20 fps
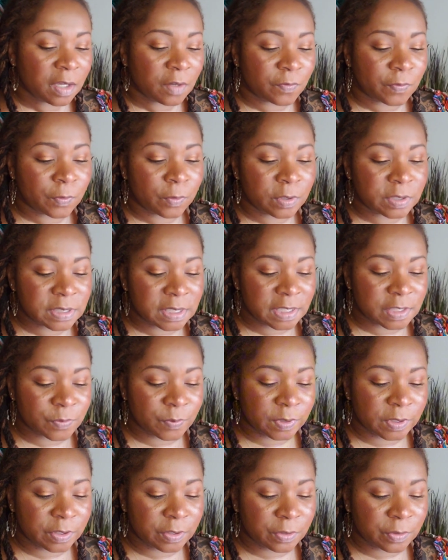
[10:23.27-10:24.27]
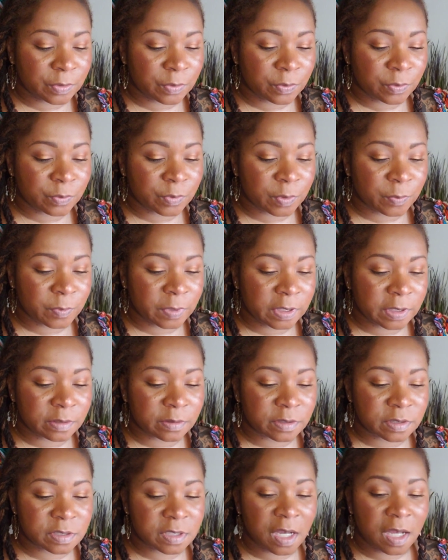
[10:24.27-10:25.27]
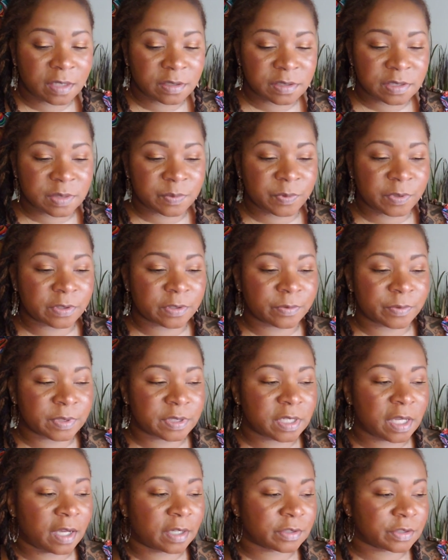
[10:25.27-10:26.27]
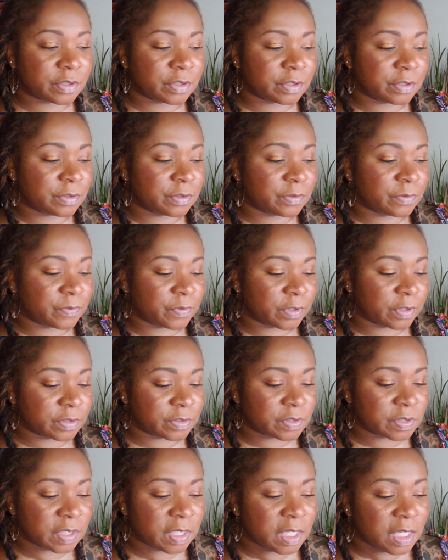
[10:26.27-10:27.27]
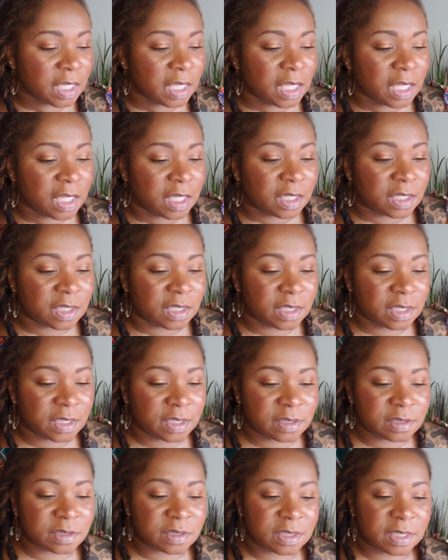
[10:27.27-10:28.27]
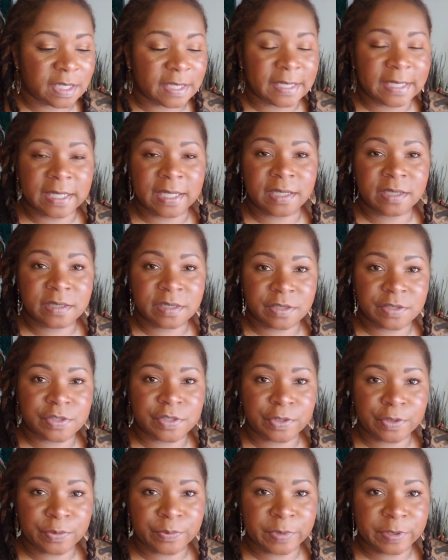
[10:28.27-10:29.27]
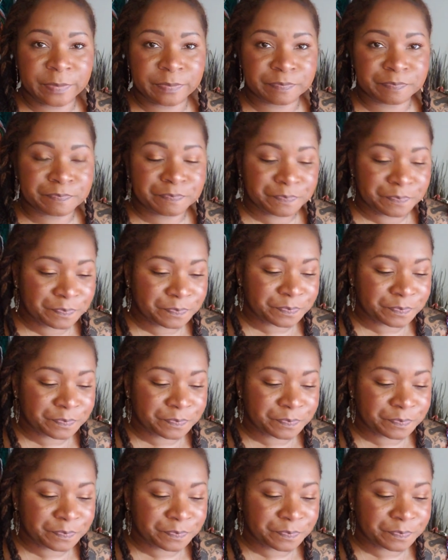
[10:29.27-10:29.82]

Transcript: Of course, as we know, when we talk to spirit or we talk to universe, it can't determine,